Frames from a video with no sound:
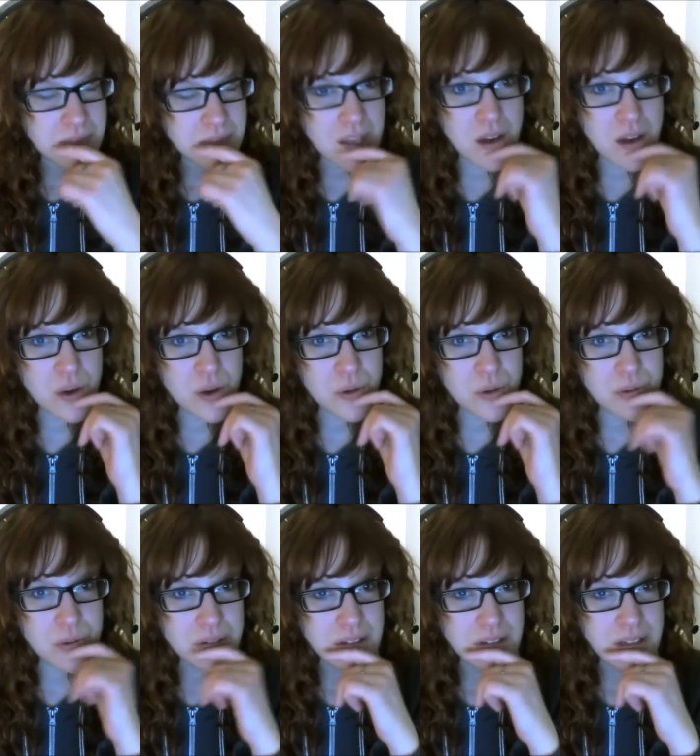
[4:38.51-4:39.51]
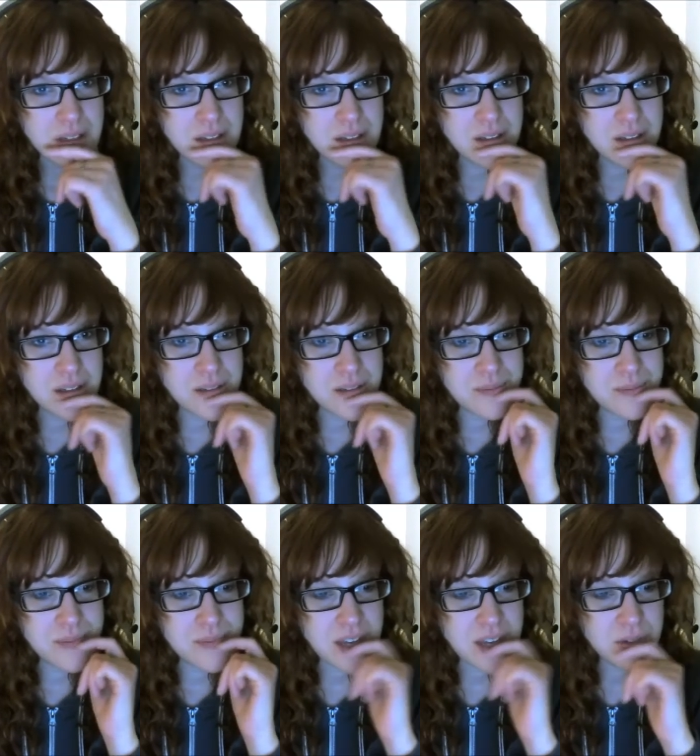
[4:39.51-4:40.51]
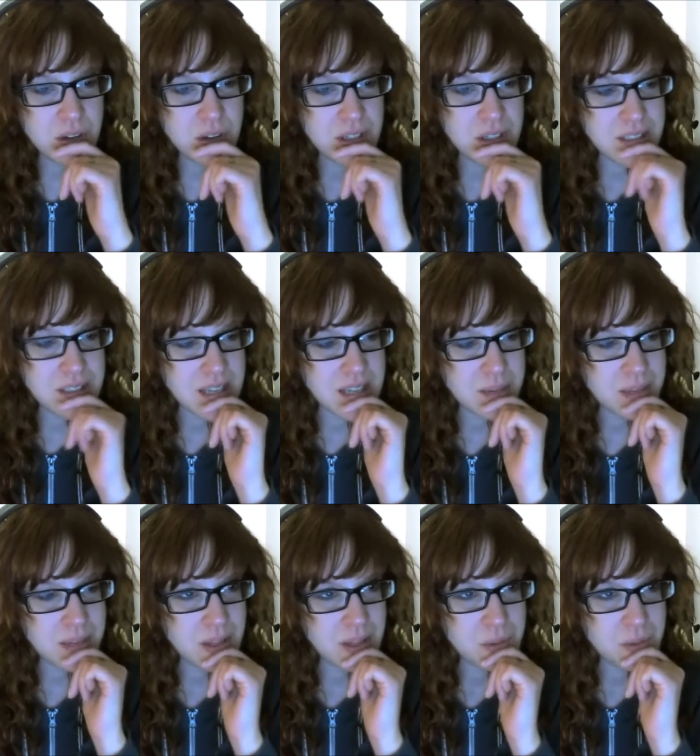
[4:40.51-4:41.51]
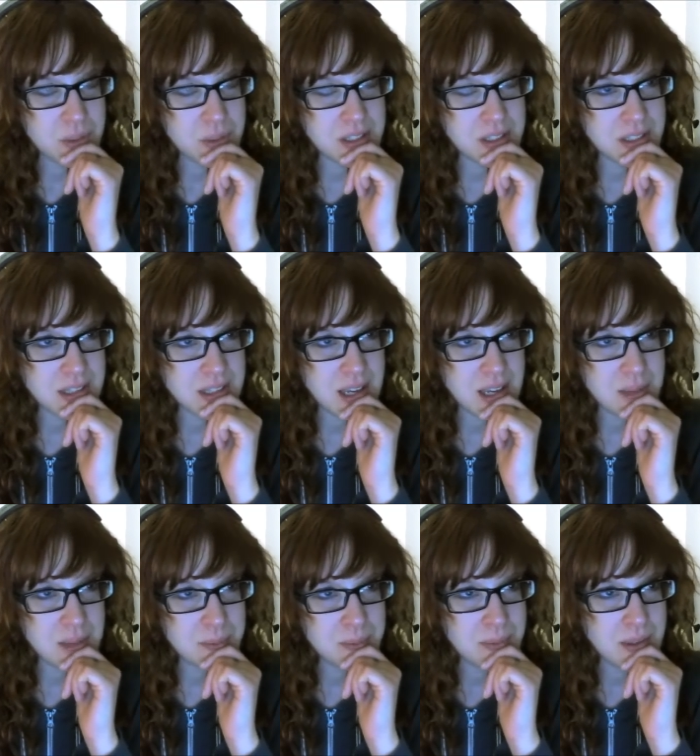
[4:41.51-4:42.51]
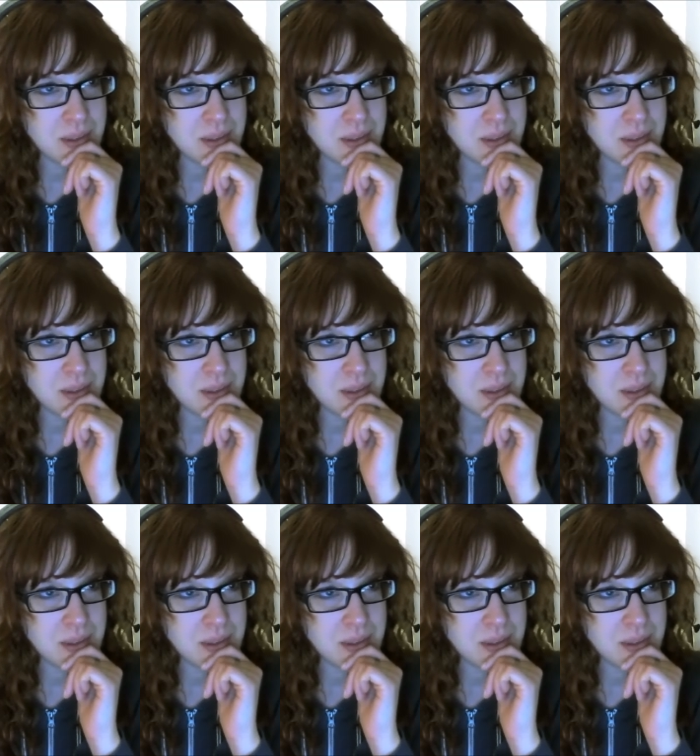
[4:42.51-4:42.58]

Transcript: oh, uh, I forgot his name now. What's his name?